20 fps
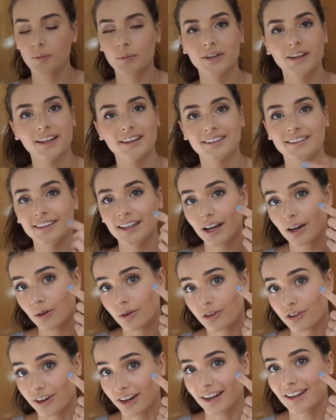But like, see
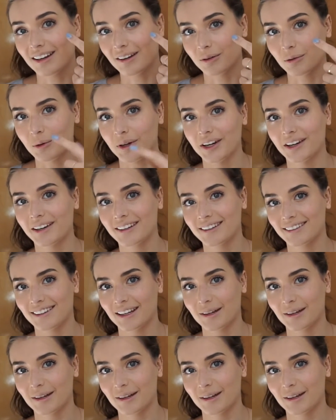how great it works?